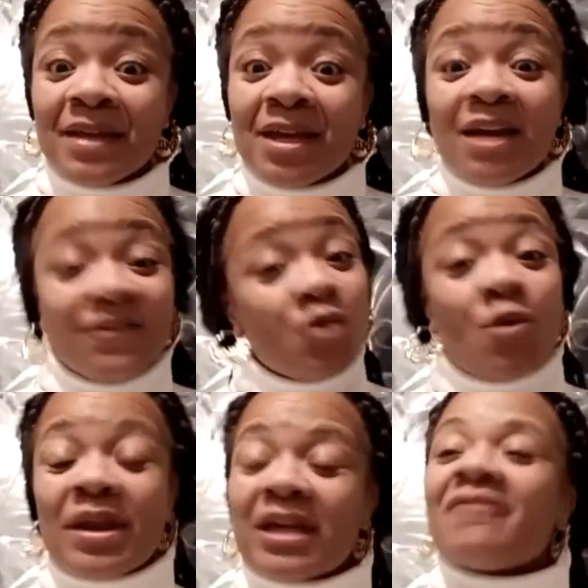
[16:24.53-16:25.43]
If you
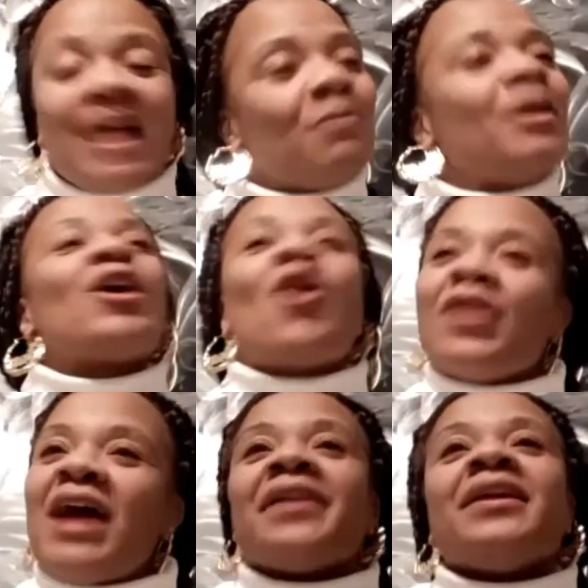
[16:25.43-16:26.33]
want to, if they want to go
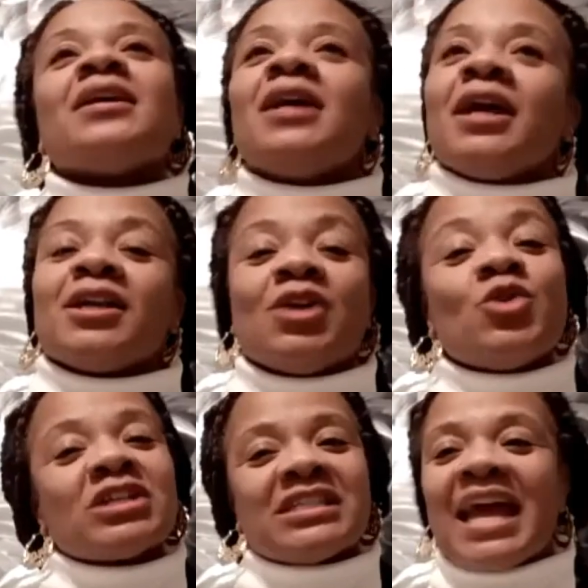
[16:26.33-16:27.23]
down there and do
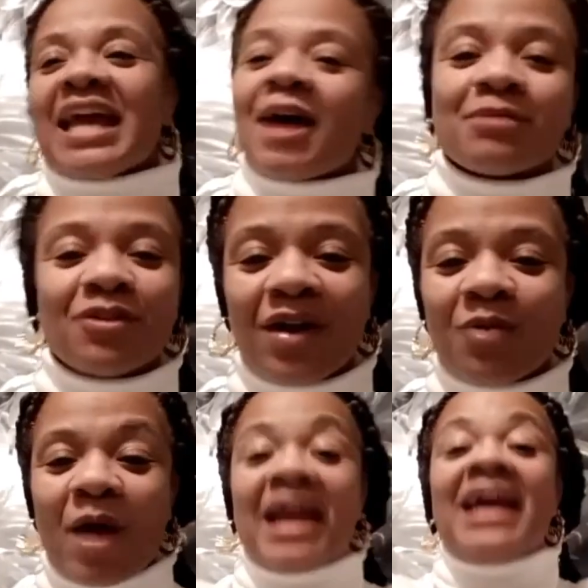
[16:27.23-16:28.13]
the snake up the
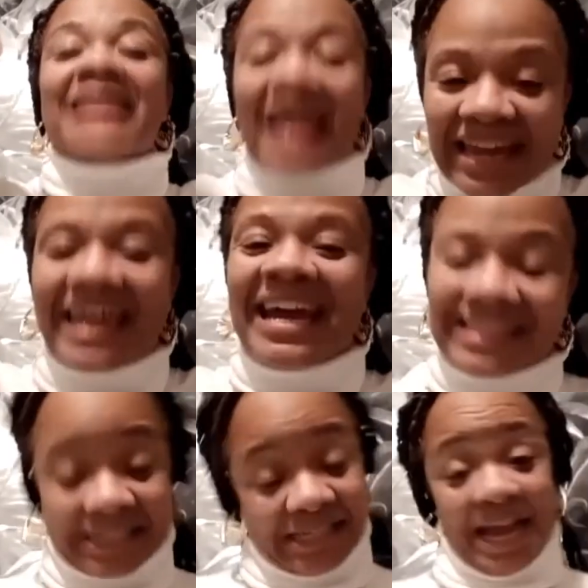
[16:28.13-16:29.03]
runway, they can hit
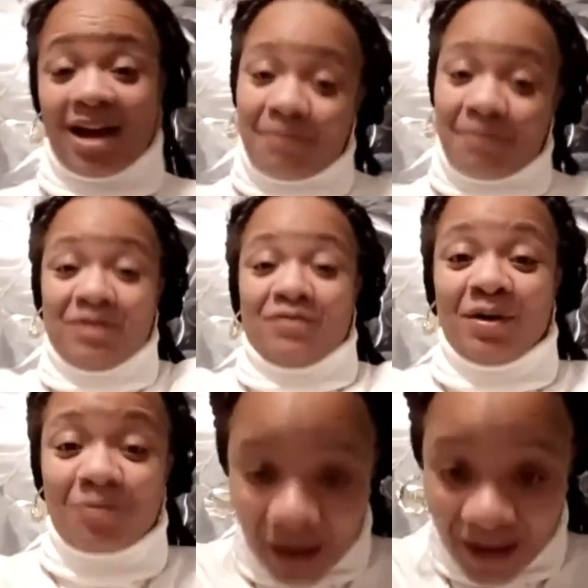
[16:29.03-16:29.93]
the snake up in the
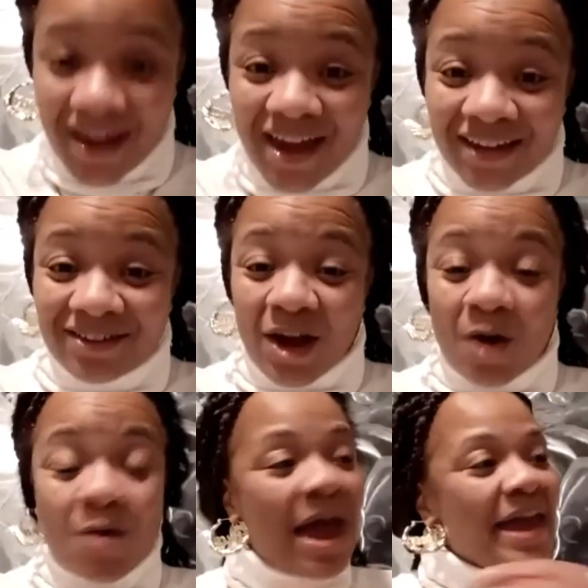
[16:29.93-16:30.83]
runway, you
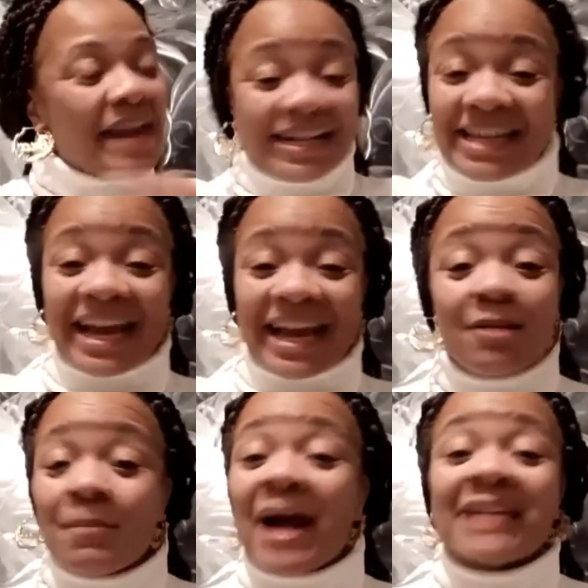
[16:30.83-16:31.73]
know? And I take
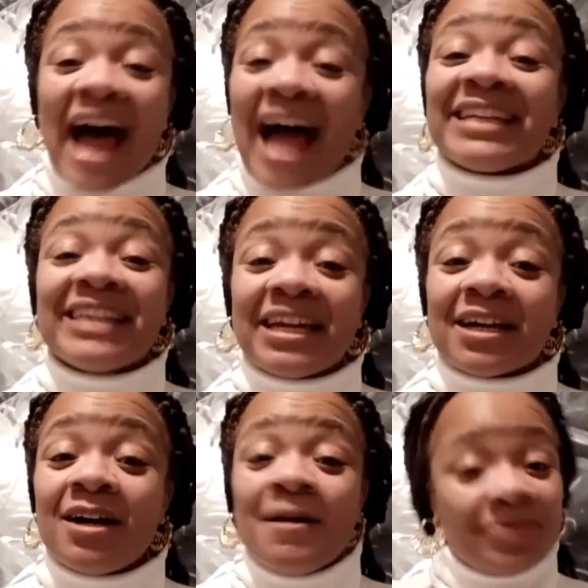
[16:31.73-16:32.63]
everybody's
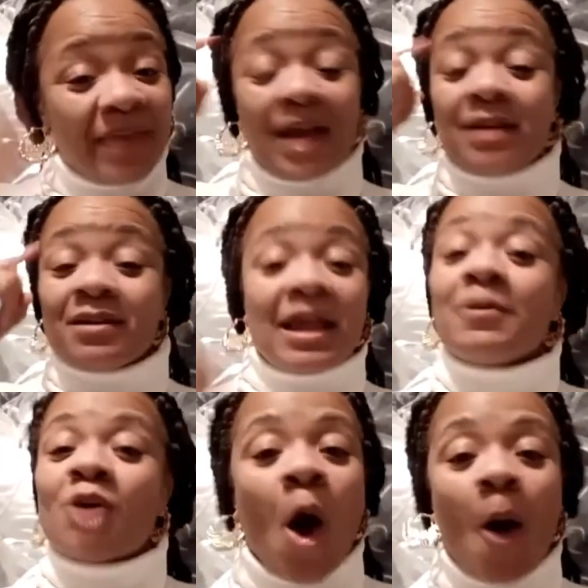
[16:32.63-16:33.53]
idea. They, they,
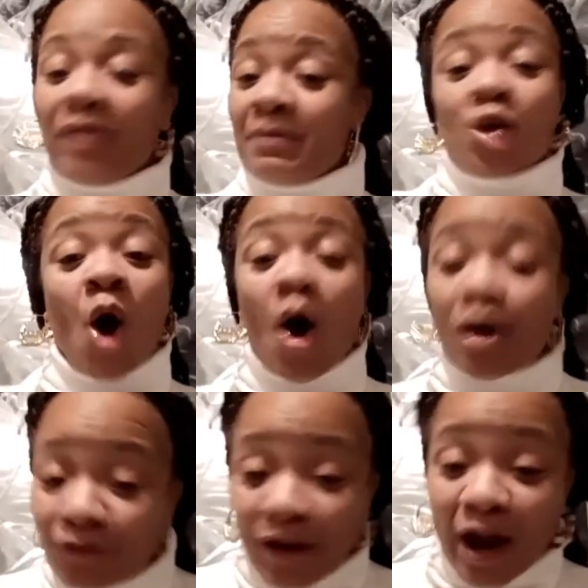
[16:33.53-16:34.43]
y'all, they be talking
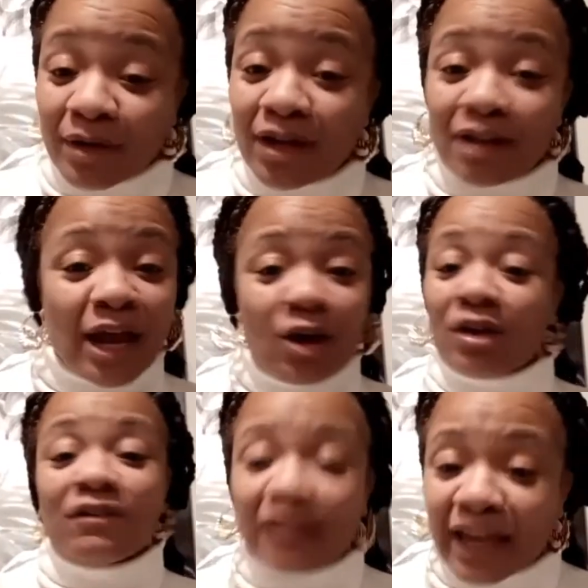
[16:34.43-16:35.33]
around me. They don't
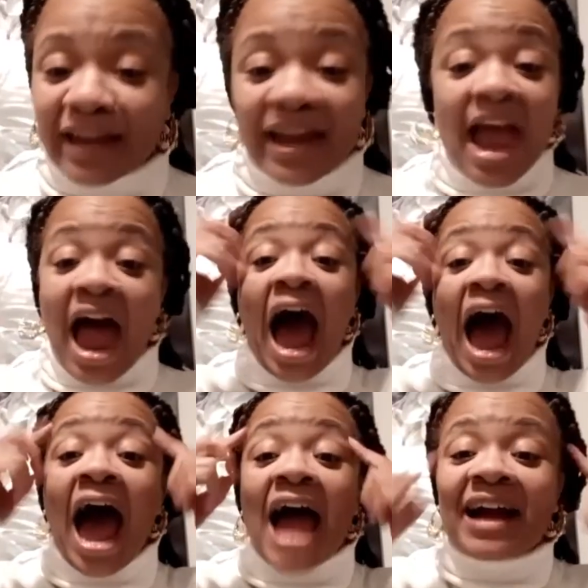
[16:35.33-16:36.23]
even think it.
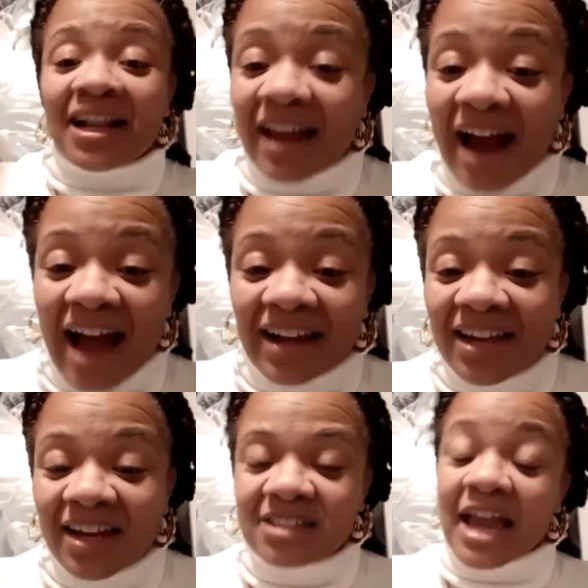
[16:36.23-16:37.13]
I got their
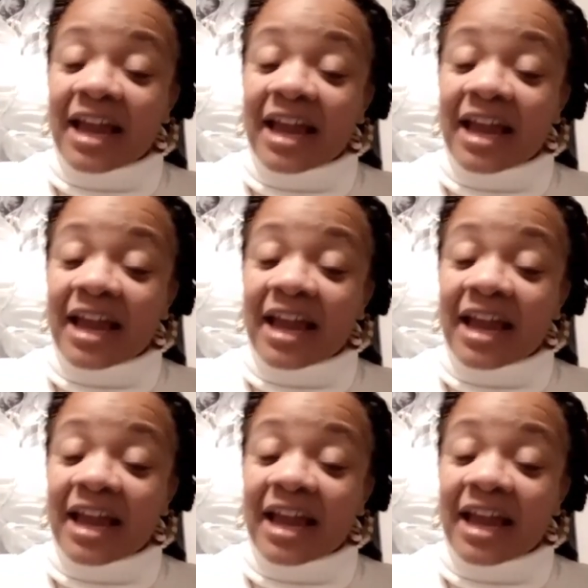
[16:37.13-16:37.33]
ideas. And